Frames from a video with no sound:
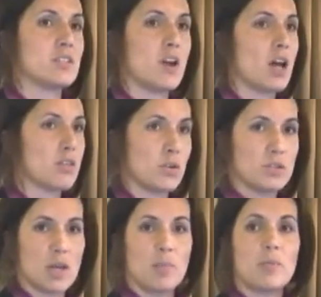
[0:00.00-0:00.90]
not through
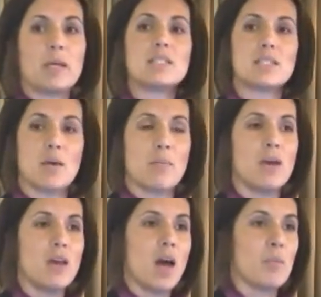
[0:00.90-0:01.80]
supplements. I'm
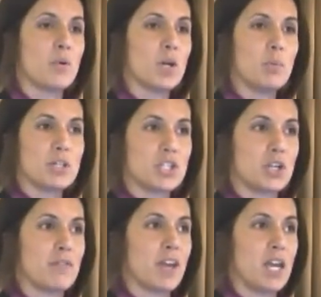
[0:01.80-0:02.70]
a real
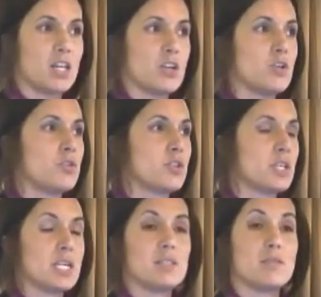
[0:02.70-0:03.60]
pusher of getting your
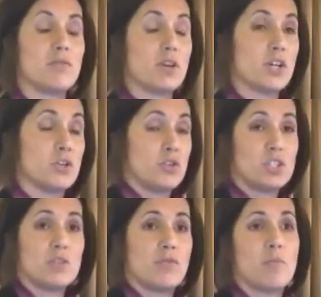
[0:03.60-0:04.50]

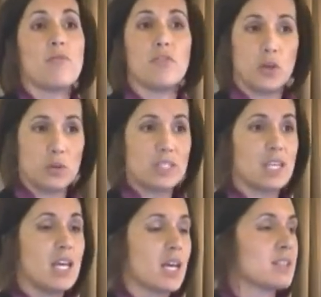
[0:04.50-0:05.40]
nutrition from foods,
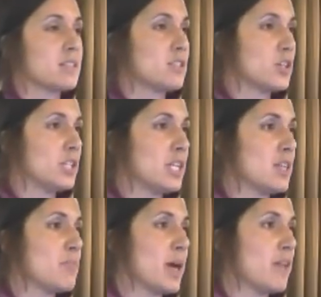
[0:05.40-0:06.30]
because certainly
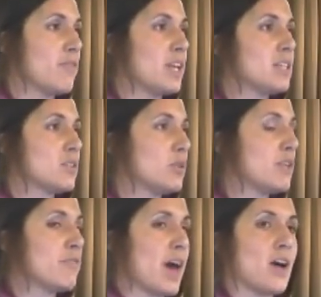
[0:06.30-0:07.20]
the benefit is
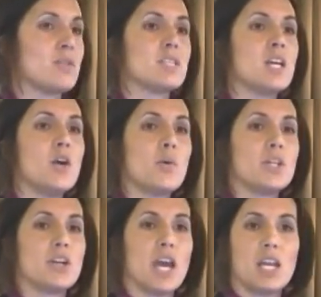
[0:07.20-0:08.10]
only found
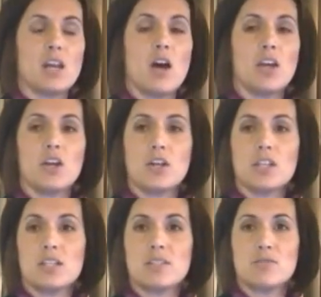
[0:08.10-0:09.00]
when you're getting all your
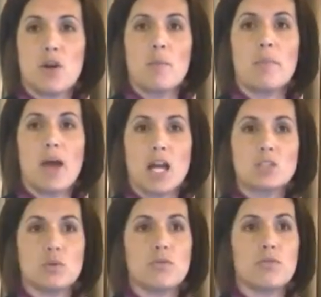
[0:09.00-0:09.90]
goodness from
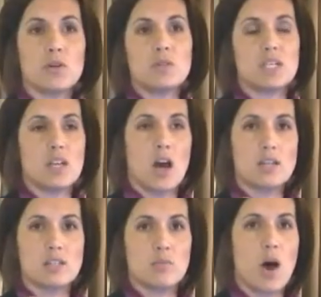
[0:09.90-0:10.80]
actual foods and
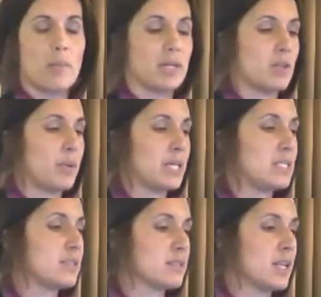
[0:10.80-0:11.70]
not popping the
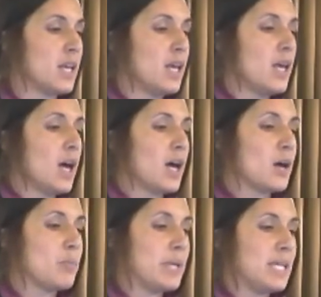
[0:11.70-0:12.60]
pills.
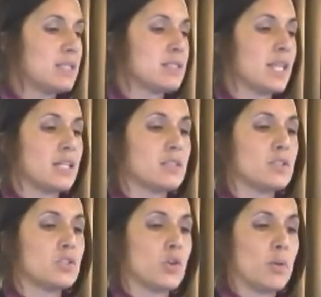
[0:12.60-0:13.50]
Beans,
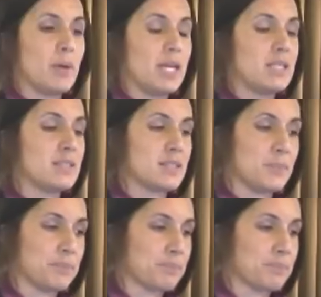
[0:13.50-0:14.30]
lentils, soybeans,